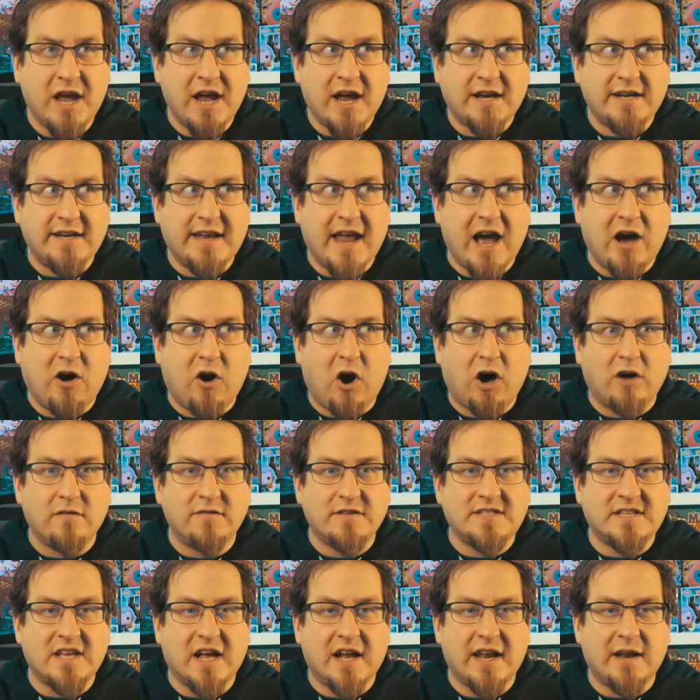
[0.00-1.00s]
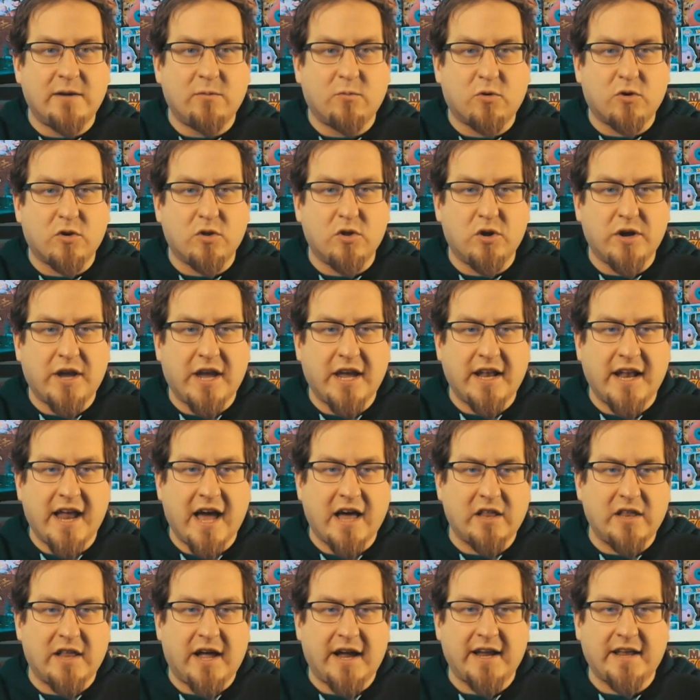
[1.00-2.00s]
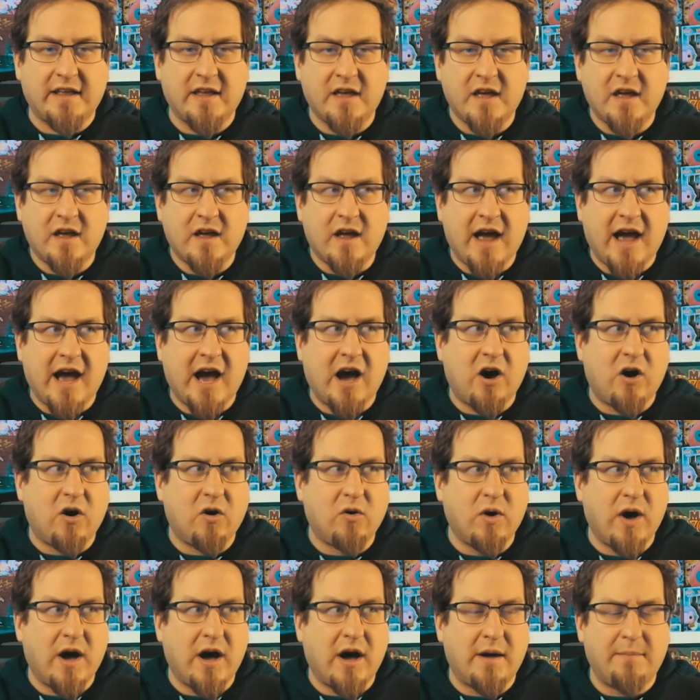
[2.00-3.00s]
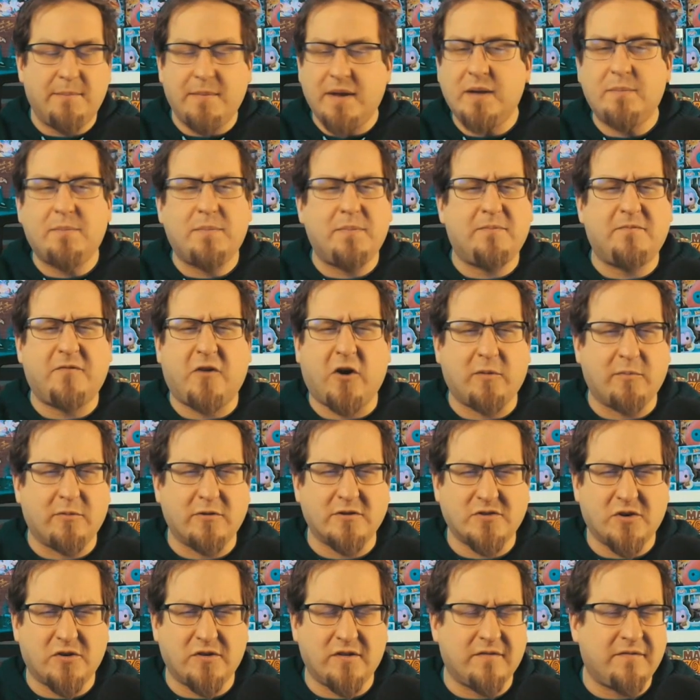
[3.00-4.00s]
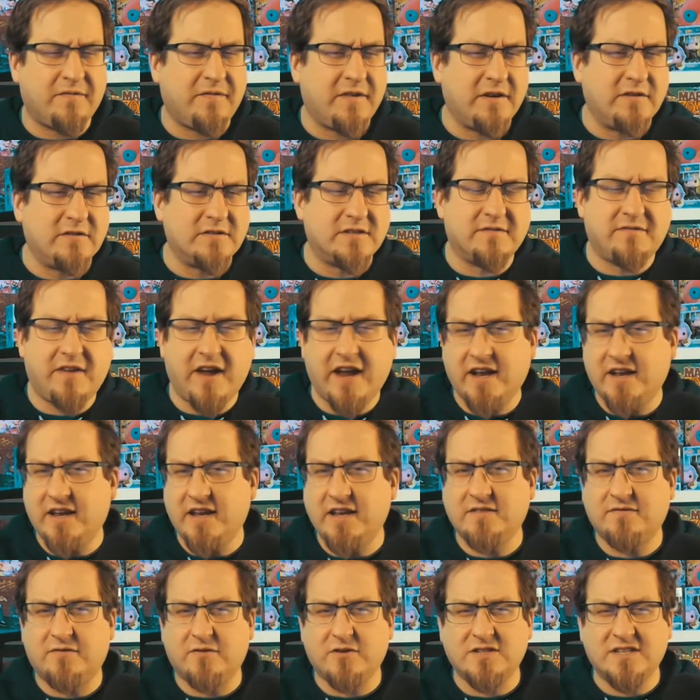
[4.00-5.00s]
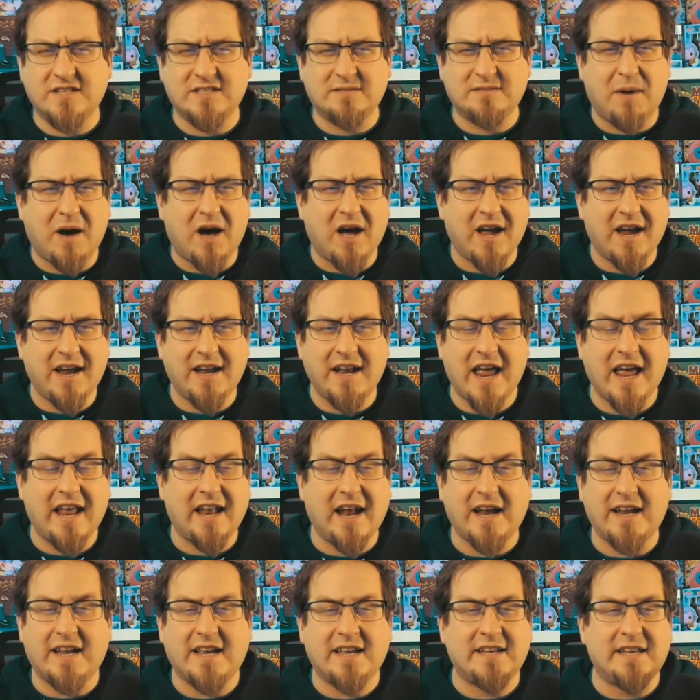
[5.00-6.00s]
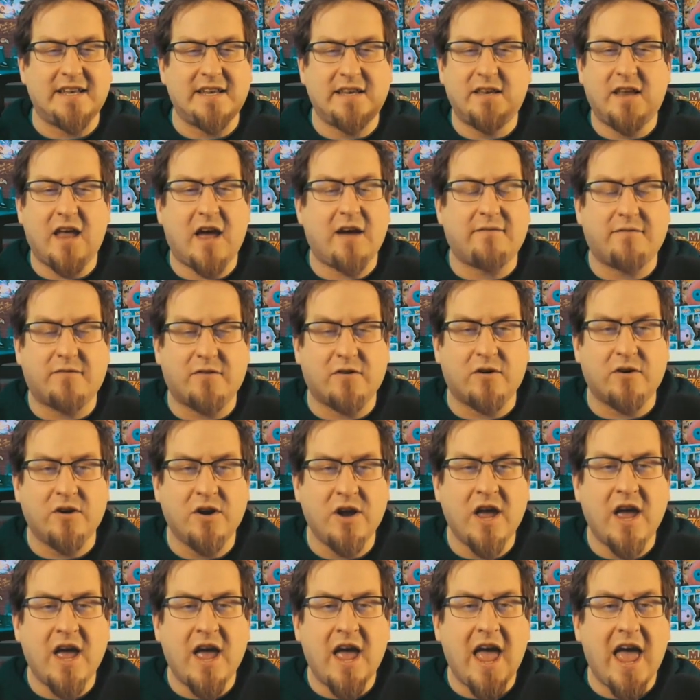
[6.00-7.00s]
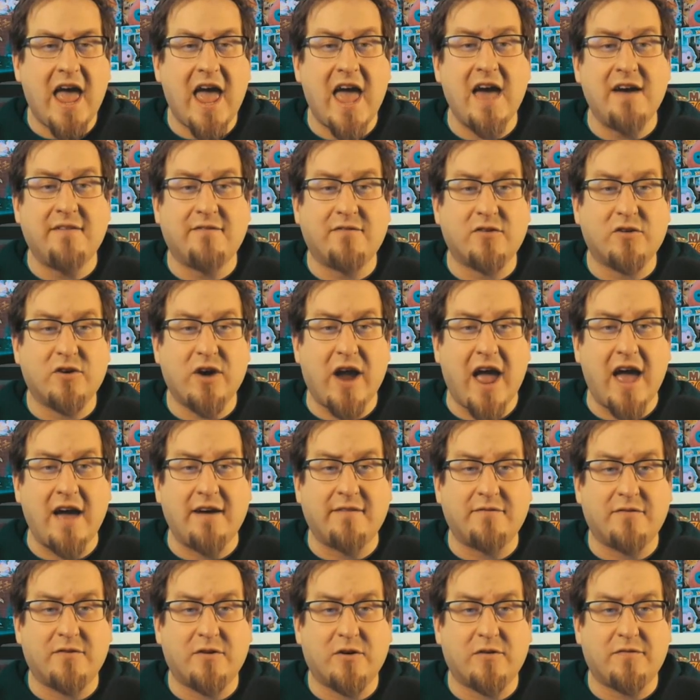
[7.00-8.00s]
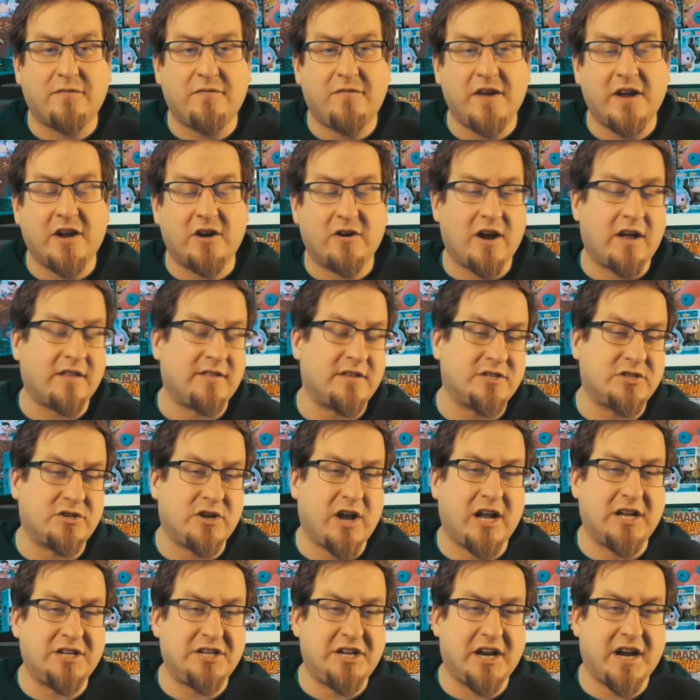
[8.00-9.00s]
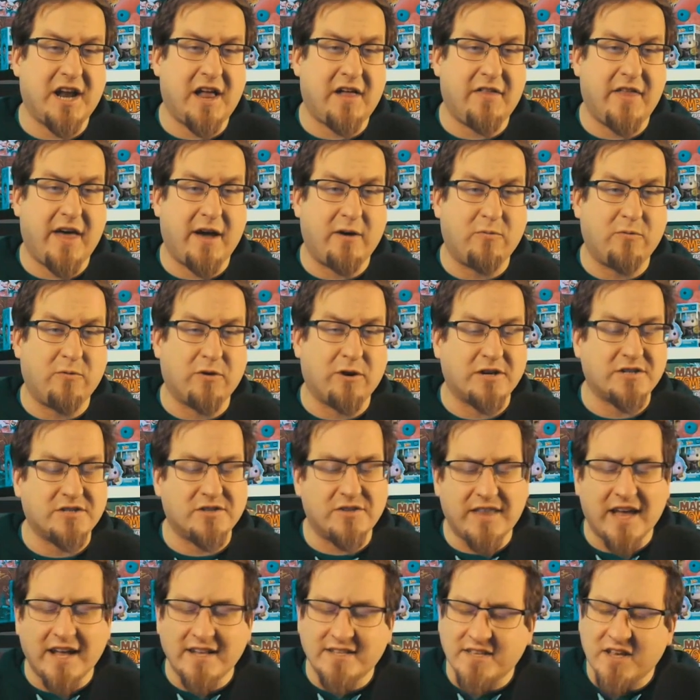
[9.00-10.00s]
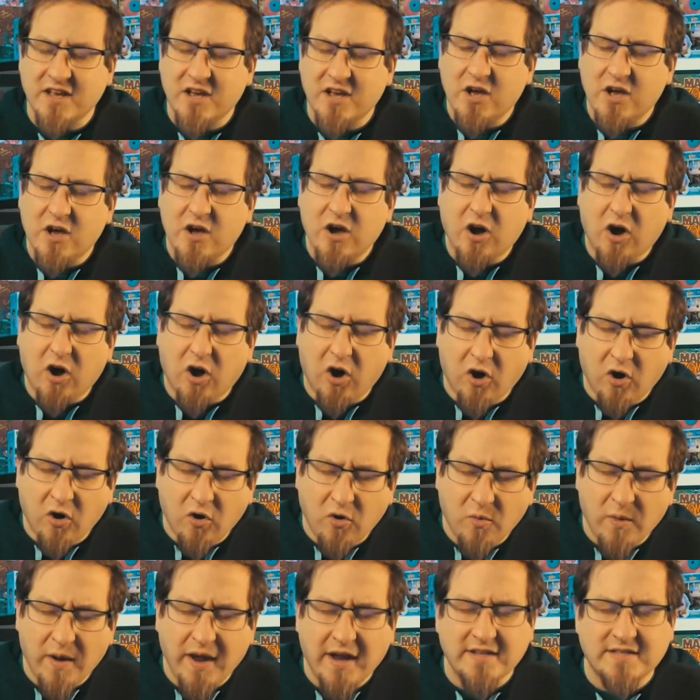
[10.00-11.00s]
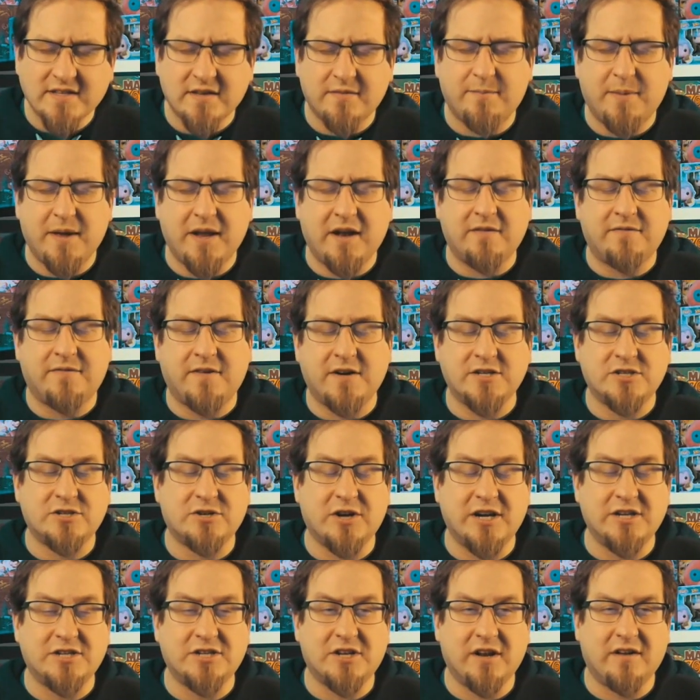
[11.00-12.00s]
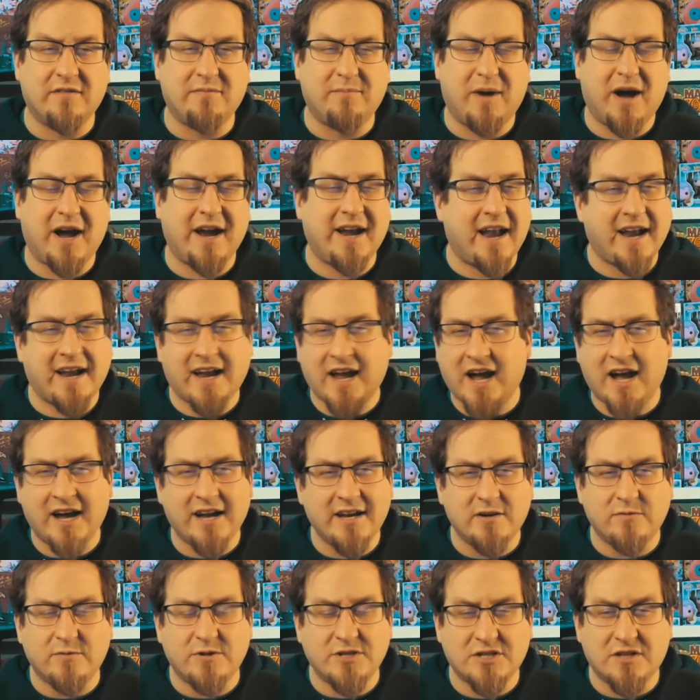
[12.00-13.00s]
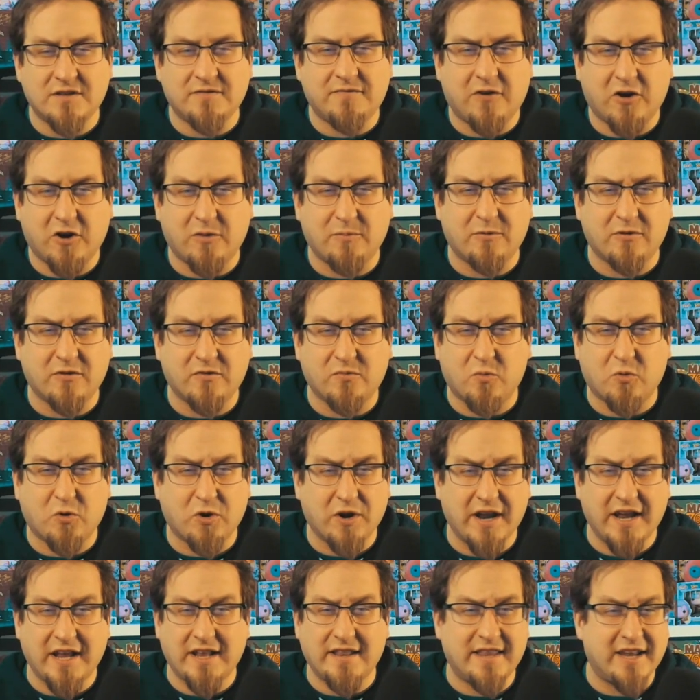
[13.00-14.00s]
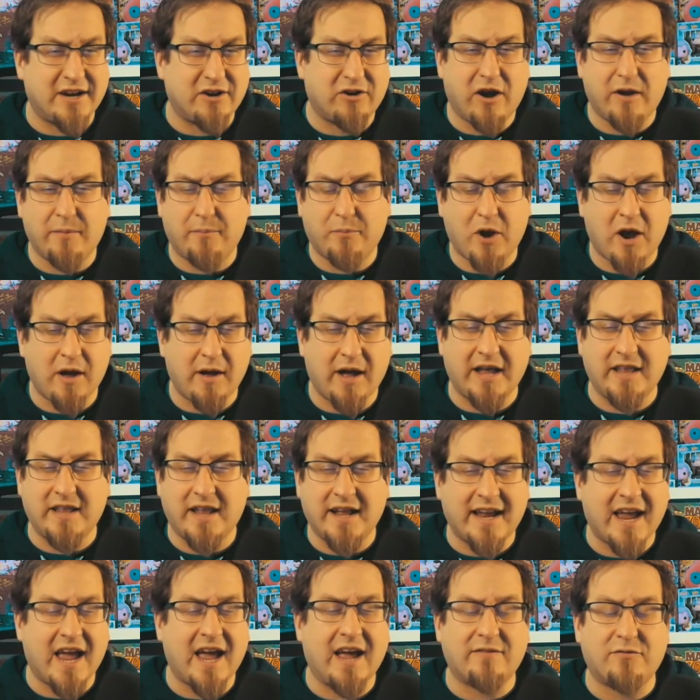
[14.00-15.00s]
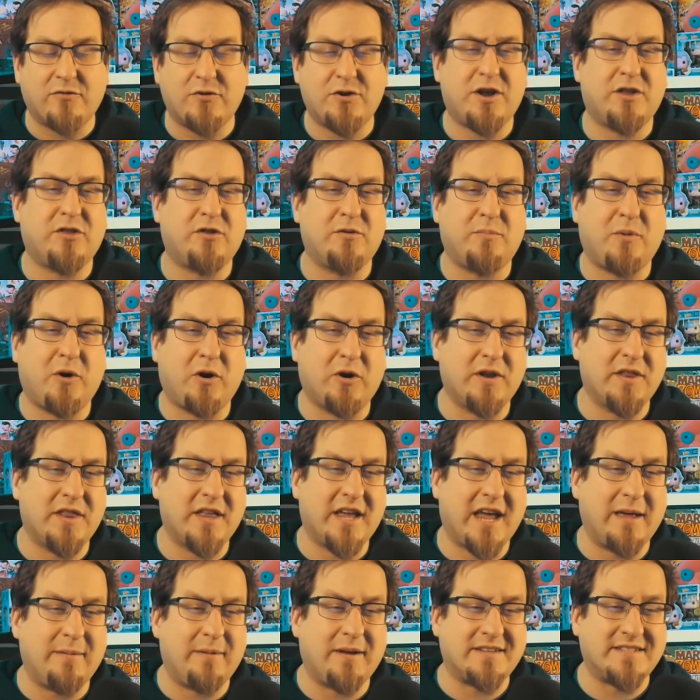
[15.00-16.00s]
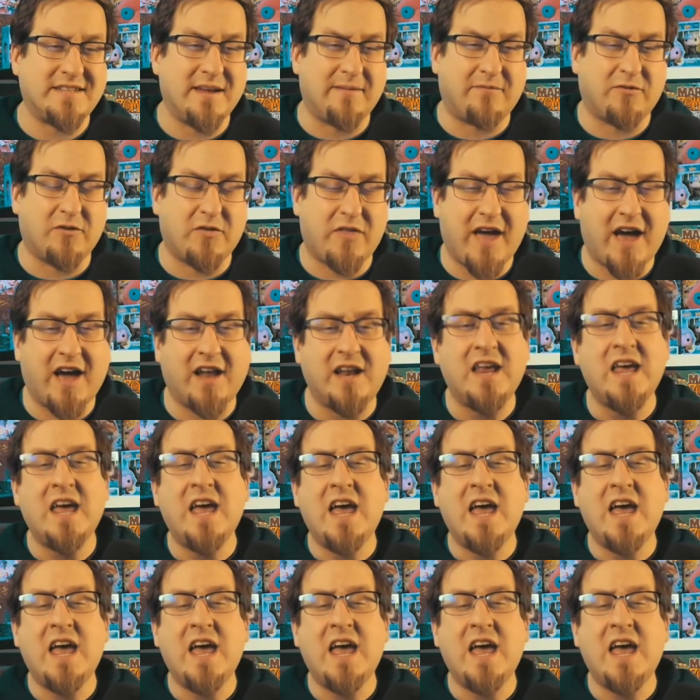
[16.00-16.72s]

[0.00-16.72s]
now all of a sudden we're looking at like how many farmers are in the fields of Andes versus mine. And I can never, ever figure out the strategy on how that works. So that's always been a frustration of mine. I kind of wish the farmers weren't in there. I like every other part of the game except for that.